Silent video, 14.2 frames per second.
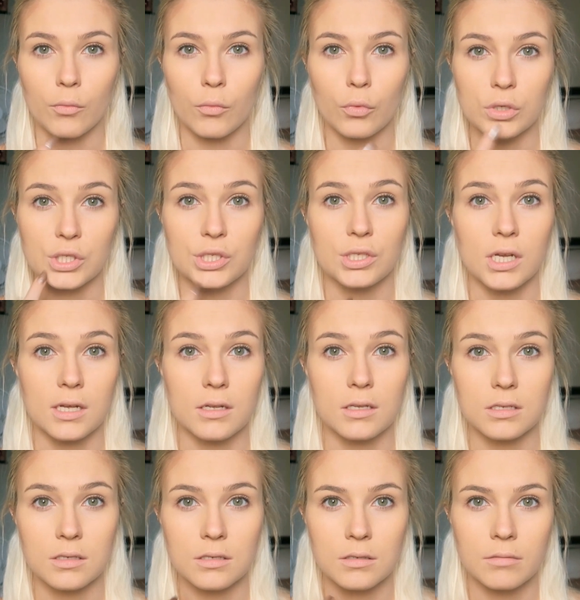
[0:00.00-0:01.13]
which
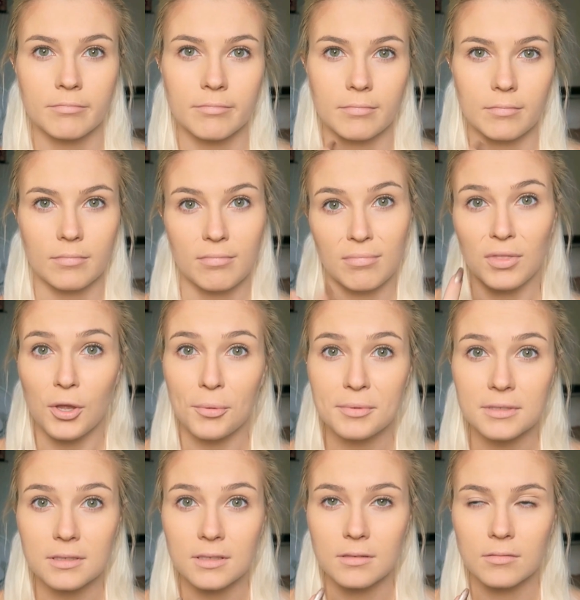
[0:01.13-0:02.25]
does the
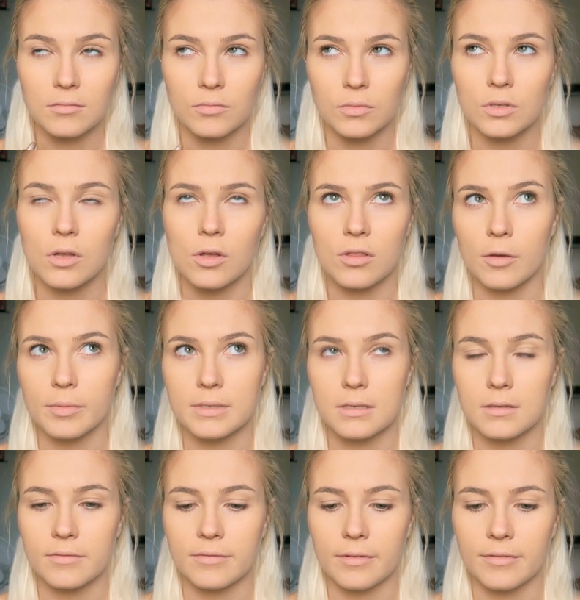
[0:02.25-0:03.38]
opposite, well not the
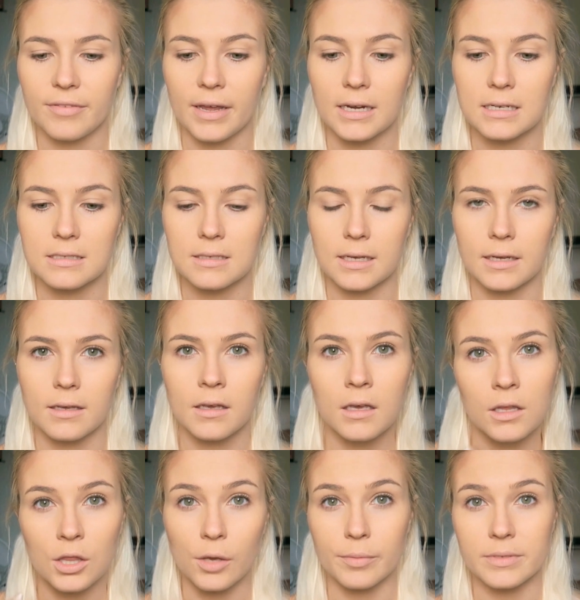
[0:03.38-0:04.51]
opposite effect, it's like
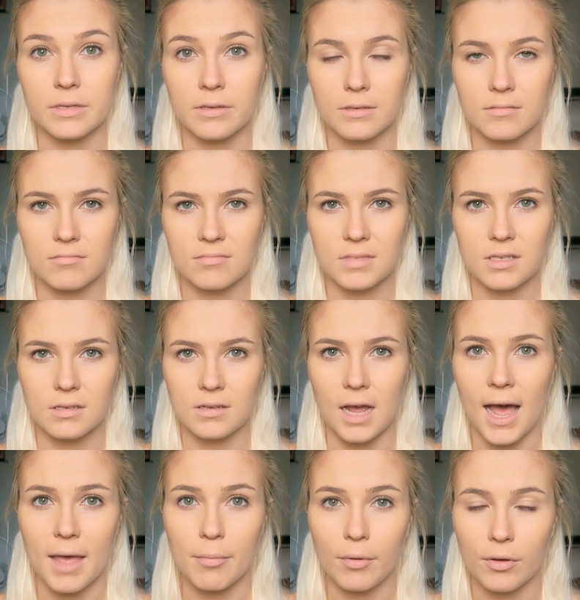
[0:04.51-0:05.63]
the opposite
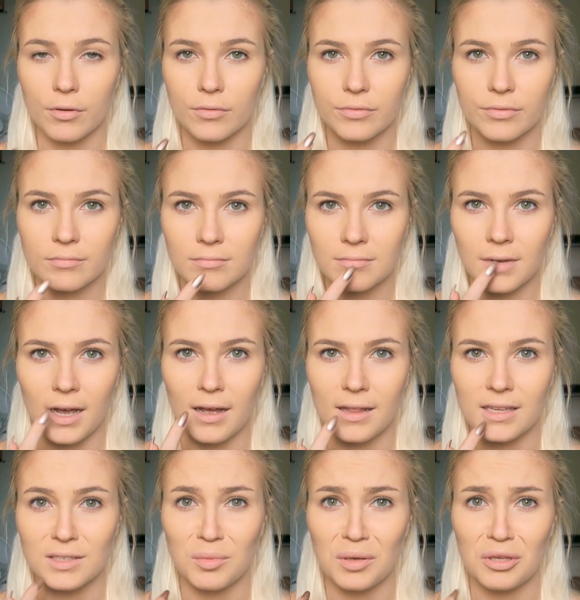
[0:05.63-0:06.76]
type of
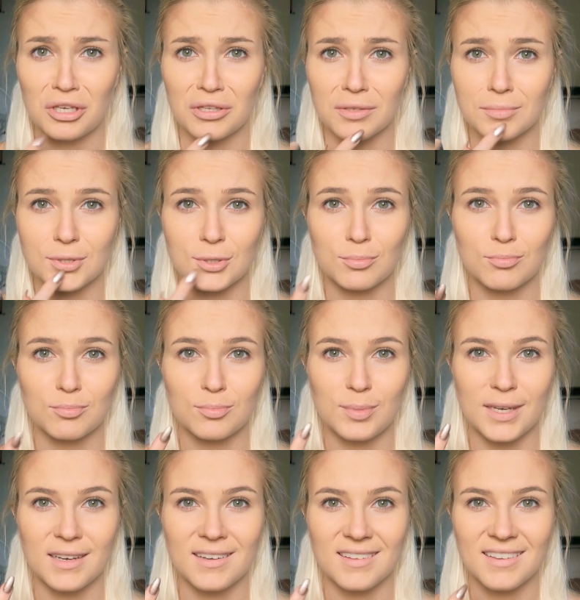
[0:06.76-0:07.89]
highlight to make your lips look
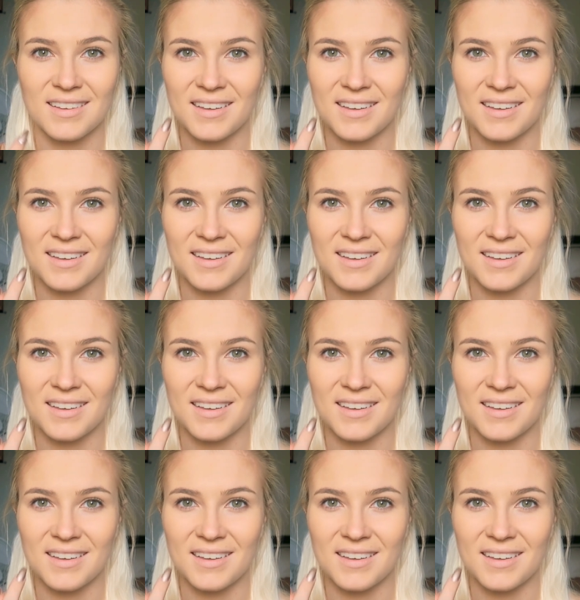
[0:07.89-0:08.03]
bigger,